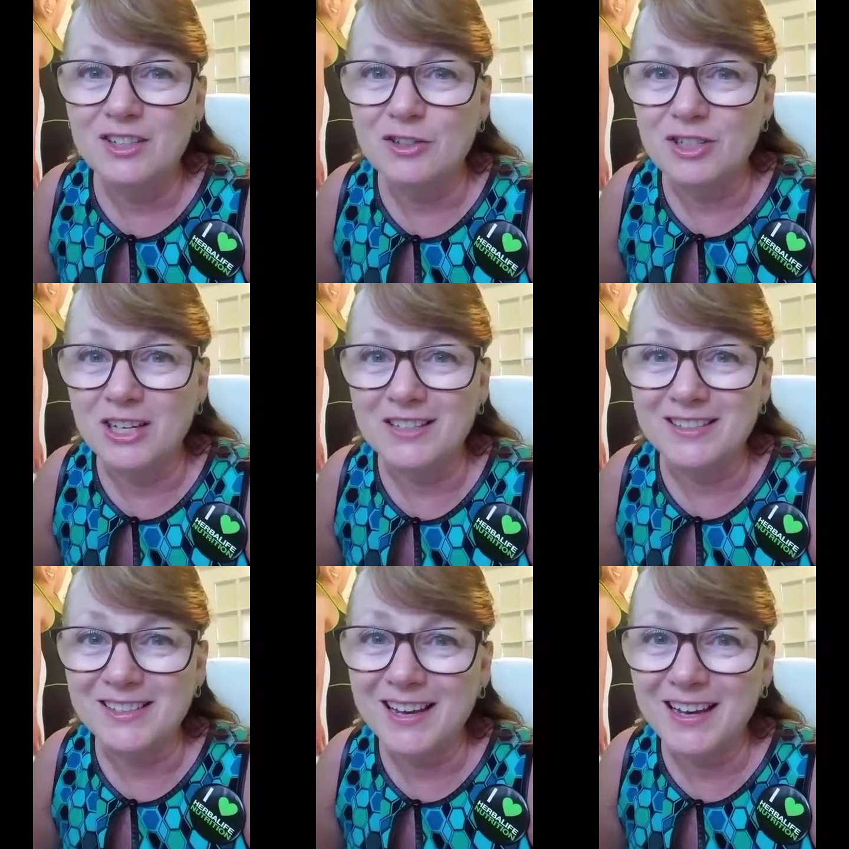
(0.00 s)
two shakes
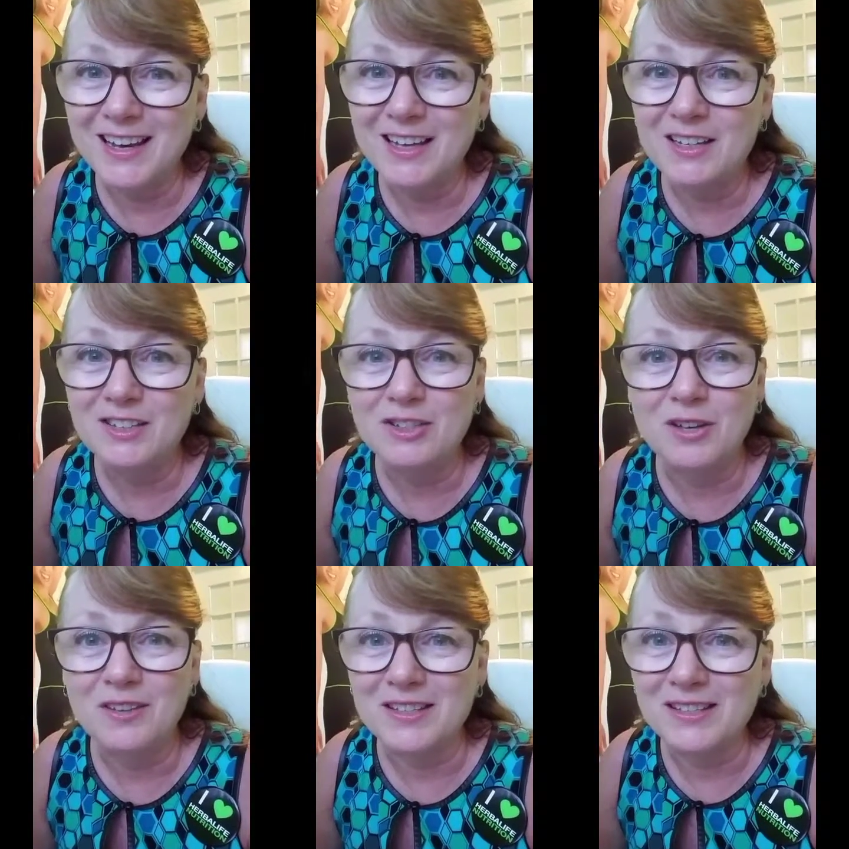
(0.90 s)
a day, two
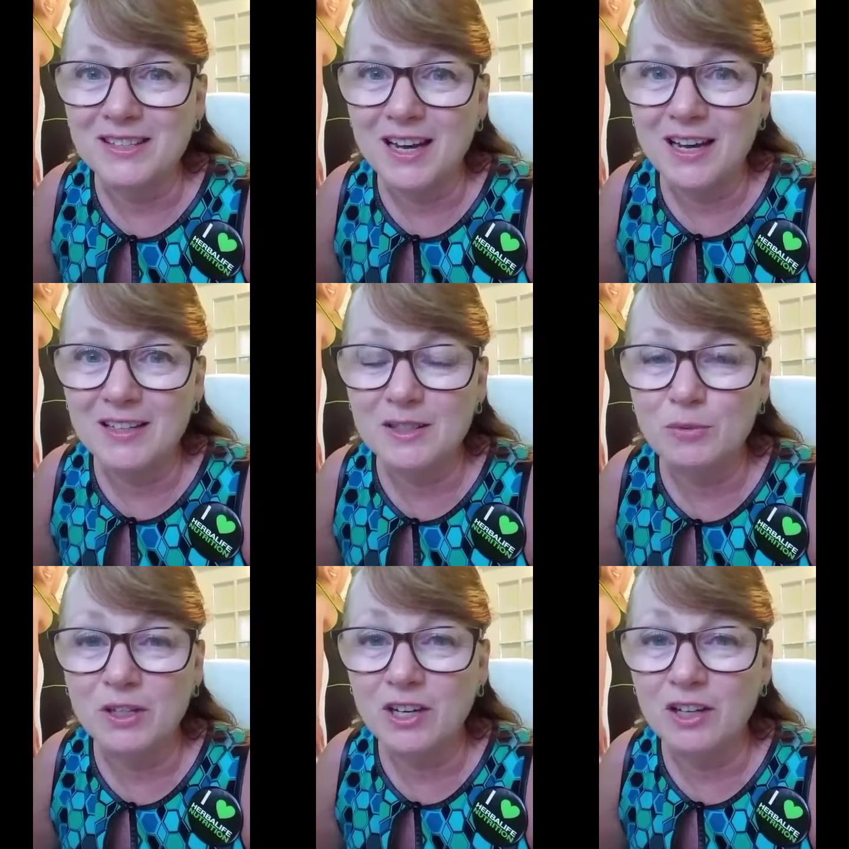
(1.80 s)
healthy snacks,
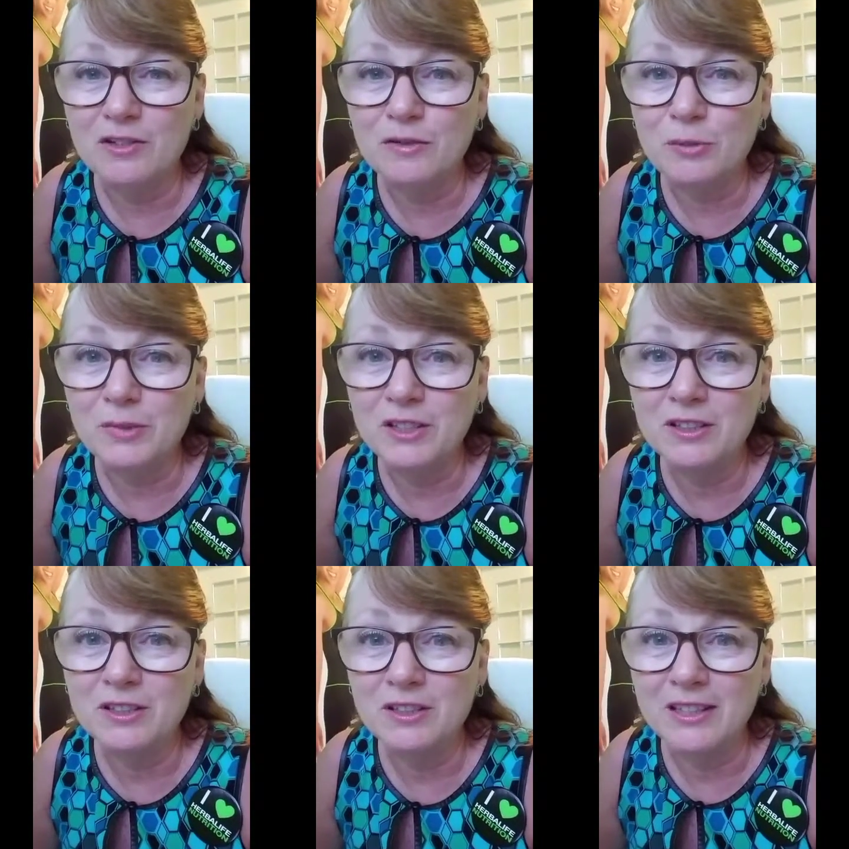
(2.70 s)
and one colorful
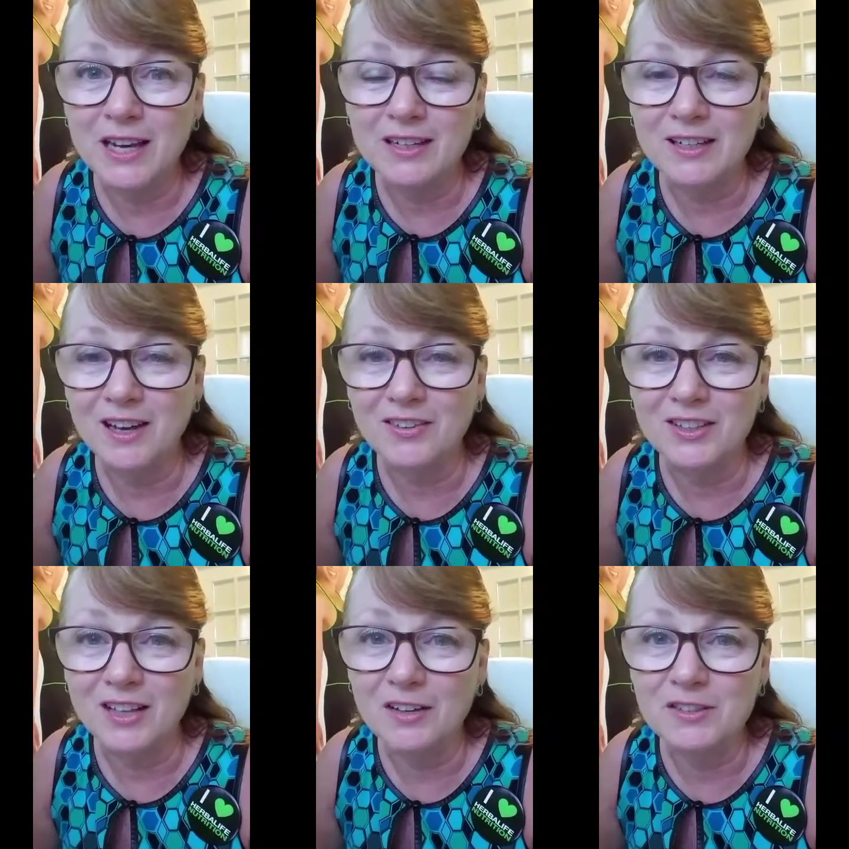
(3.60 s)
meal, and add in a
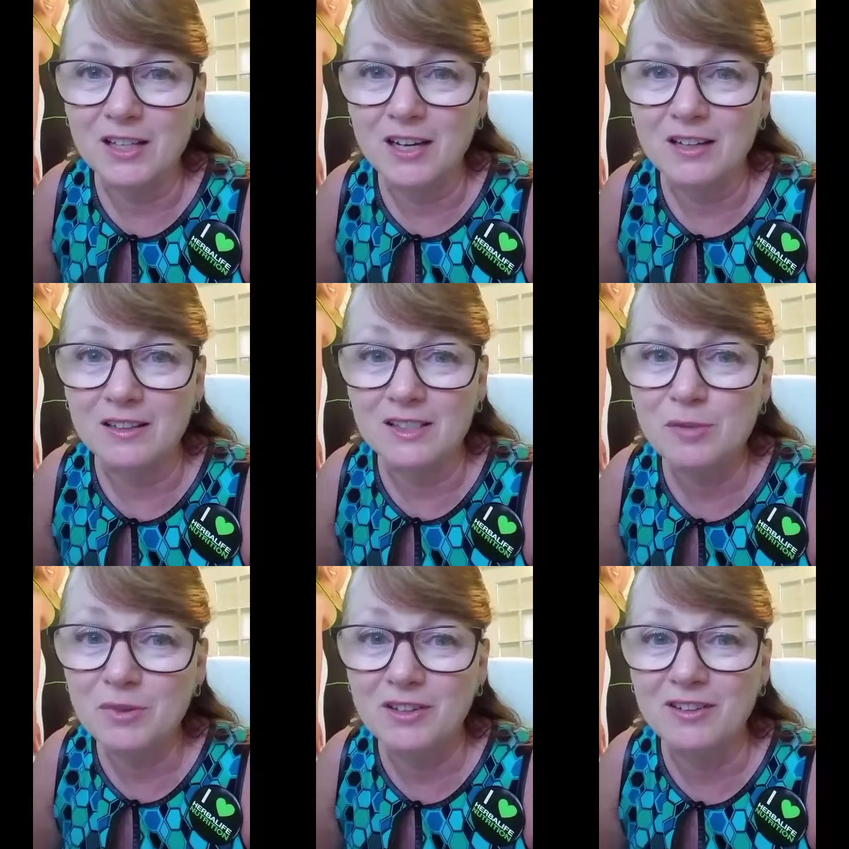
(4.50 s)
healthy lifestyle.
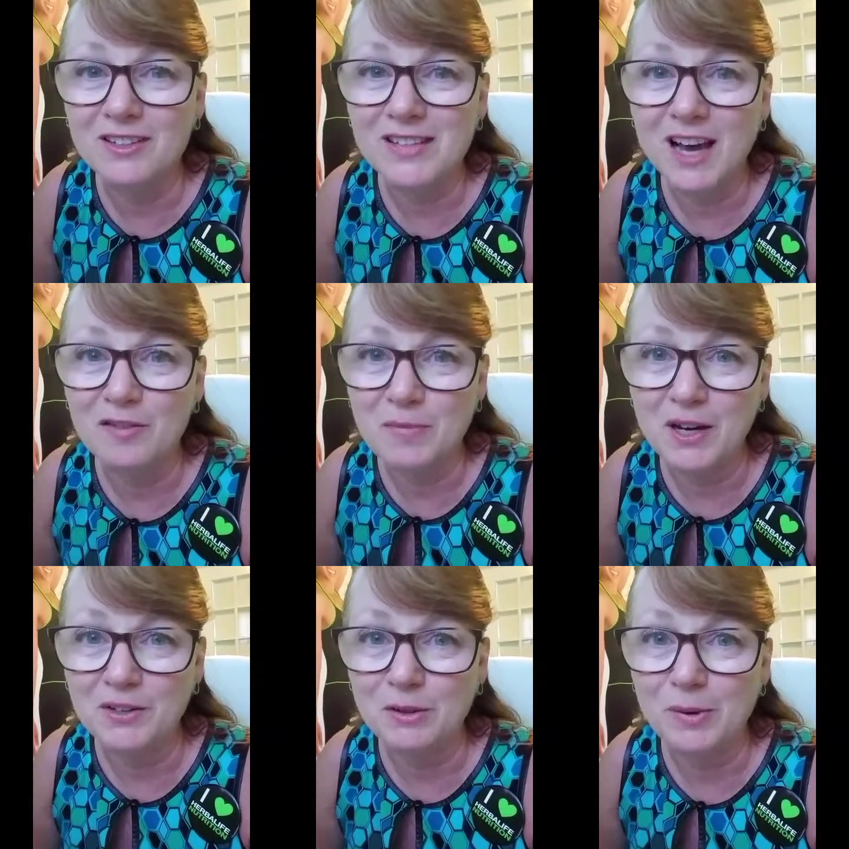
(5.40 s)
Typical is a half
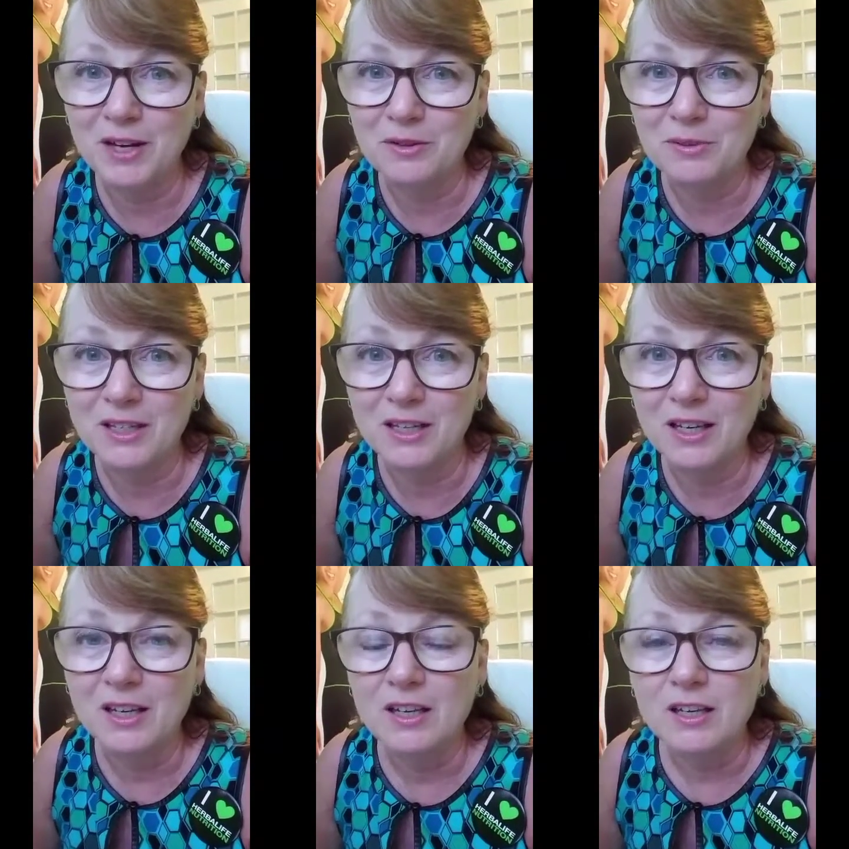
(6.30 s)
pound to a pound a week.
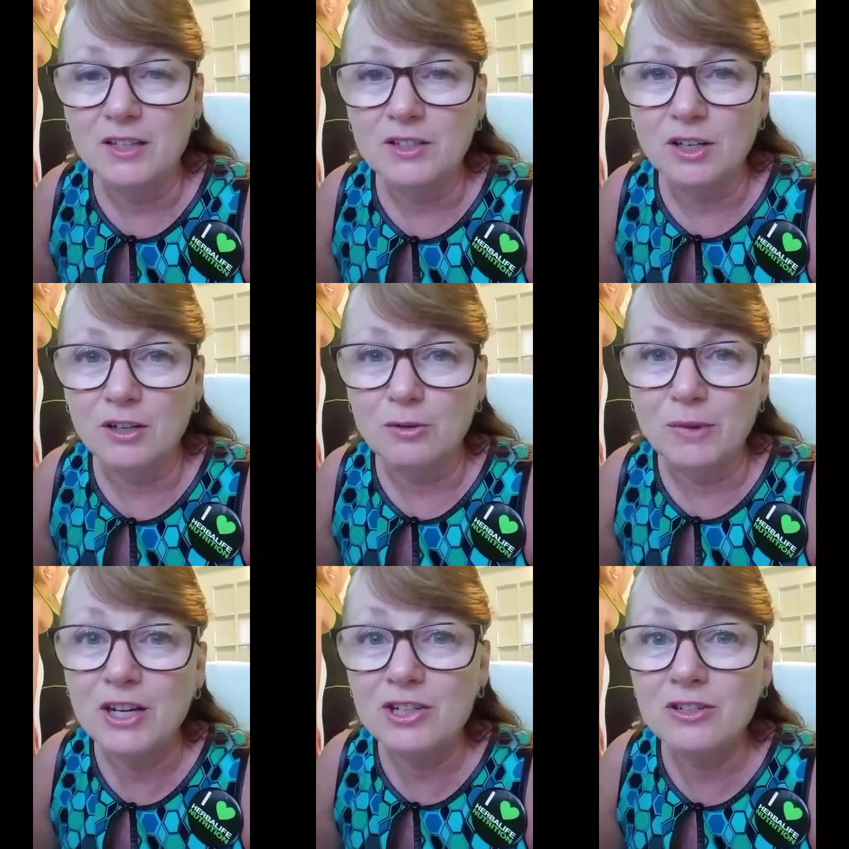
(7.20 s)
So
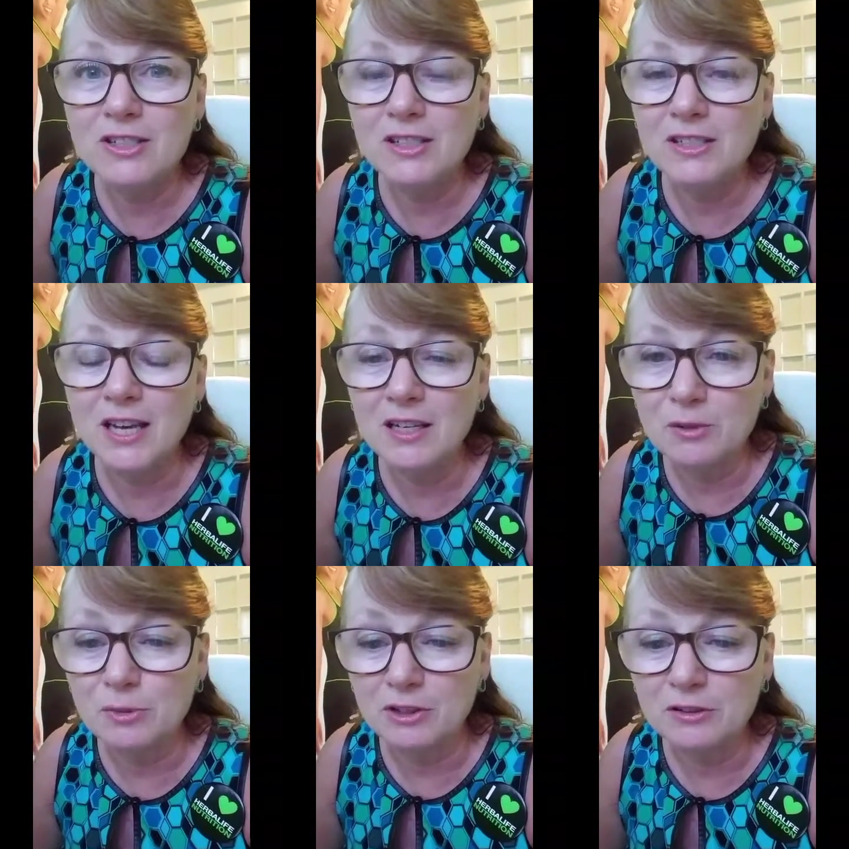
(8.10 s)
make sure it's
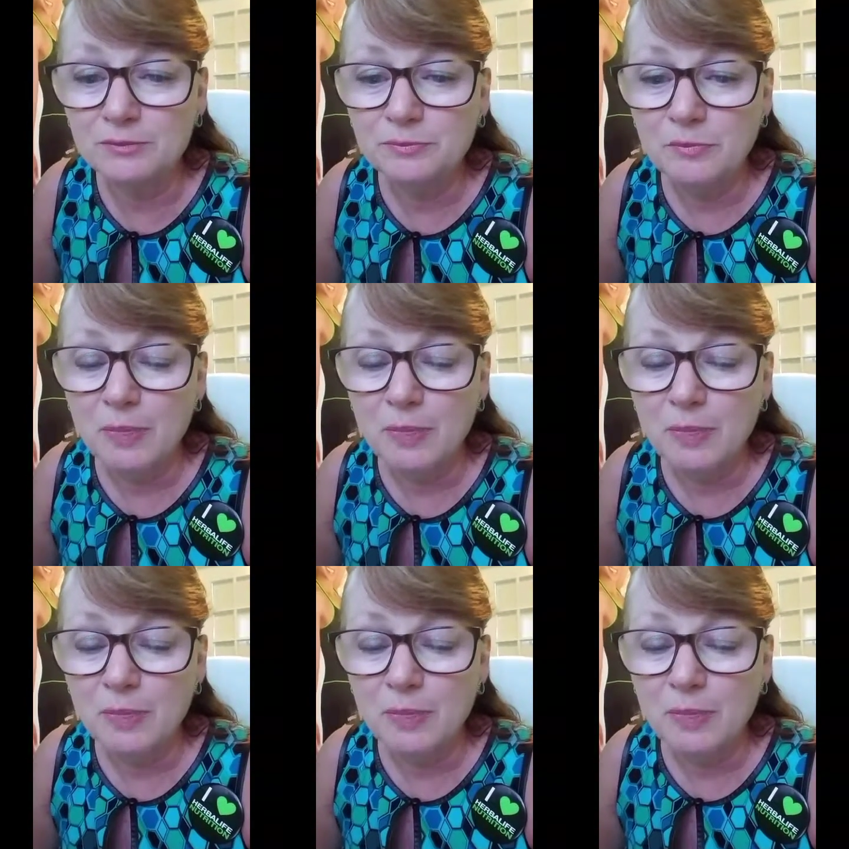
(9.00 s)
attainable,